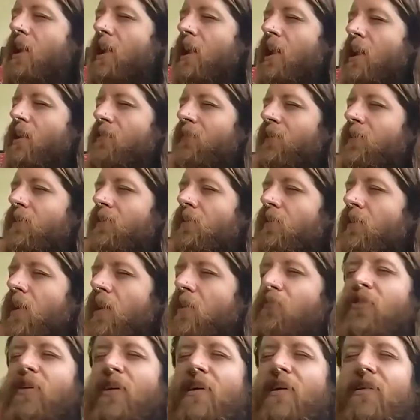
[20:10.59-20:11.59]
even
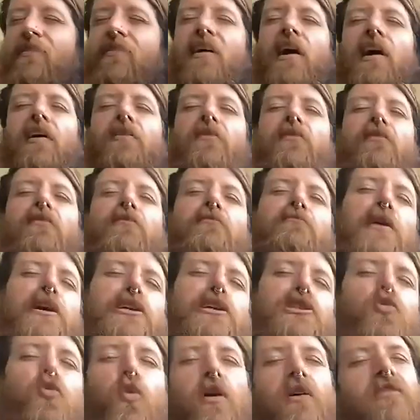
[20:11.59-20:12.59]
if things got
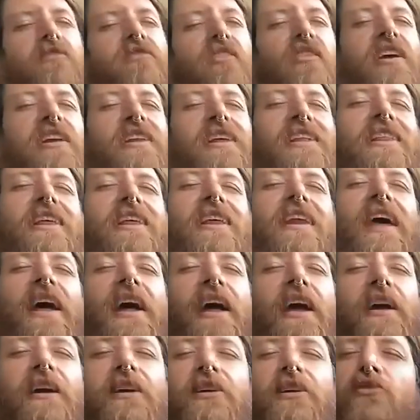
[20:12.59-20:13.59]
much worse than they did today,